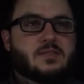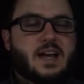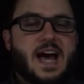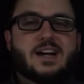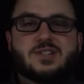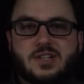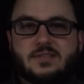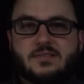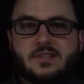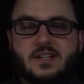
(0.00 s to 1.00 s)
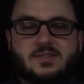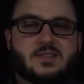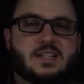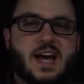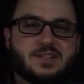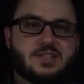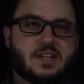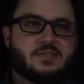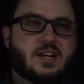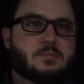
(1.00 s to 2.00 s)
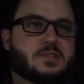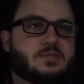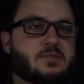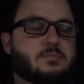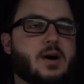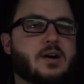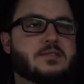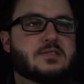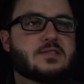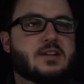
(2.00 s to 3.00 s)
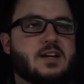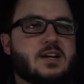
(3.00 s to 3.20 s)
action. And so these actions have a couple different parts,